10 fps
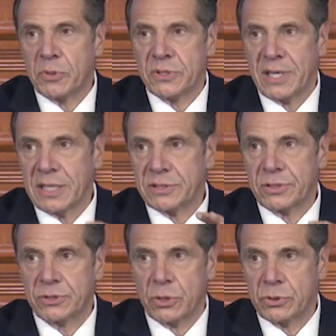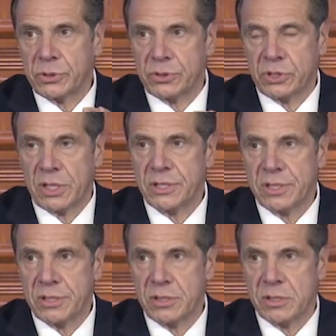protects social
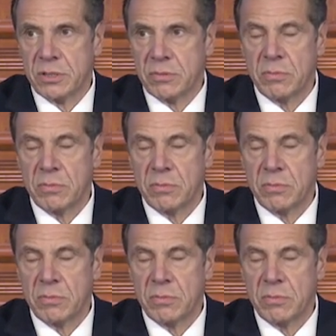justice.